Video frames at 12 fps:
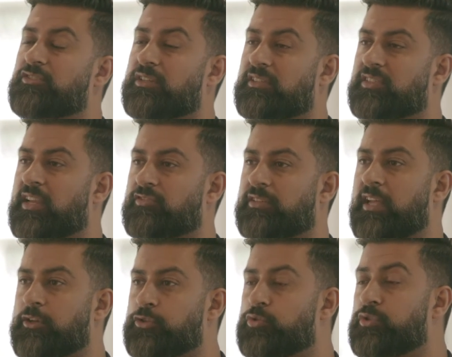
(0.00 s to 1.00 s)
etc. that
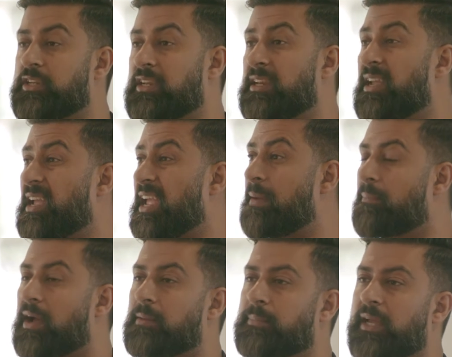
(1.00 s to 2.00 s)
you need. It
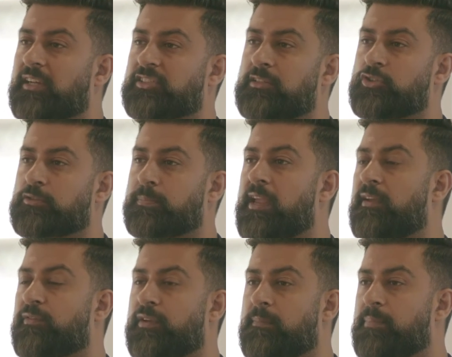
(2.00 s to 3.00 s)
might be actually just paying
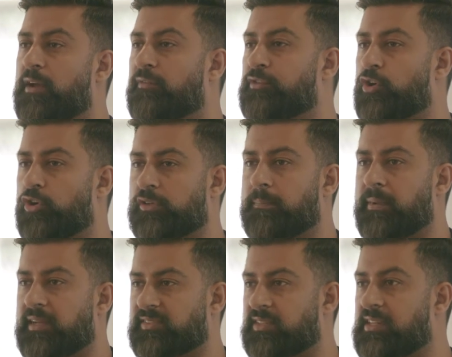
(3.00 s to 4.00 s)
for a bit of your
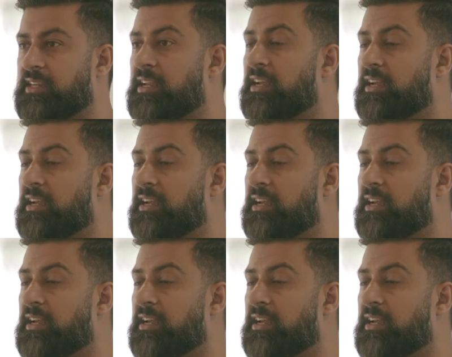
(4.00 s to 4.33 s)
capacity